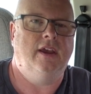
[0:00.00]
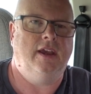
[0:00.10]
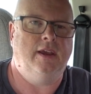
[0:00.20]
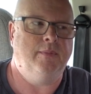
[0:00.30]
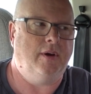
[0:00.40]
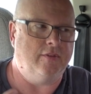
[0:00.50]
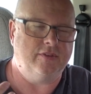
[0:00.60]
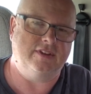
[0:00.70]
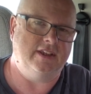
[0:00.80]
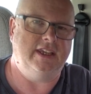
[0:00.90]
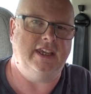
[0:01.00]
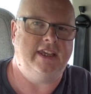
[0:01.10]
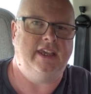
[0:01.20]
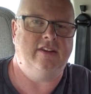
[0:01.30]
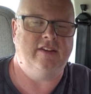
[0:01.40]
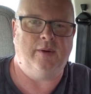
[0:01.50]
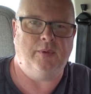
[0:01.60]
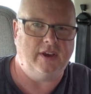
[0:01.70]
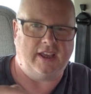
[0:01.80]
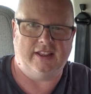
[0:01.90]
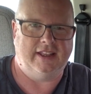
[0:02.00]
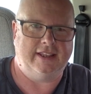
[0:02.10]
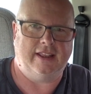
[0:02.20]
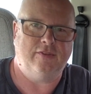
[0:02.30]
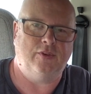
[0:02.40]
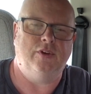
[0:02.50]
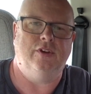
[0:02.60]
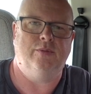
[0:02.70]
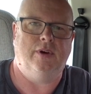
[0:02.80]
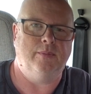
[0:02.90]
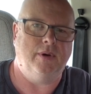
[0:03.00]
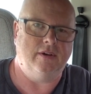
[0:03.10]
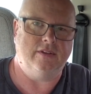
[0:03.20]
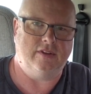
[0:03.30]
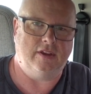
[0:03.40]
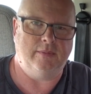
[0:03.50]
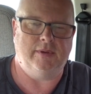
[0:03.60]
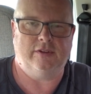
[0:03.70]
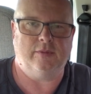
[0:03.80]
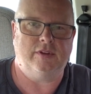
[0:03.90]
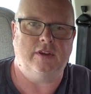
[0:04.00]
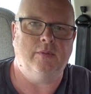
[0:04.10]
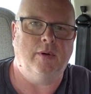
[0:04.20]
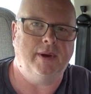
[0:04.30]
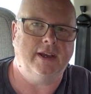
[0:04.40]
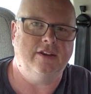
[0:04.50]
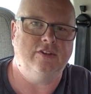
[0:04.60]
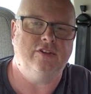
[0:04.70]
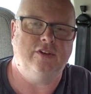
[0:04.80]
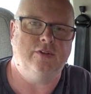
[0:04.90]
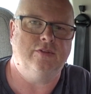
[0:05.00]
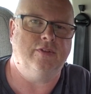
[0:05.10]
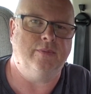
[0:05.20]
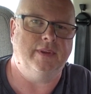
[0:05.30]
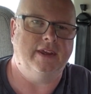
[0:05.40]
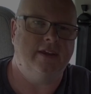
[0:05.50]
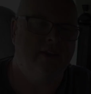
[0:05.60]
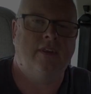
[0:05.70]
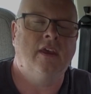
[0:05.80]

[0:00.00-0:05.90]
Obviously EE's network, I'll link that for you as well, but it's up to you what package you choose from there.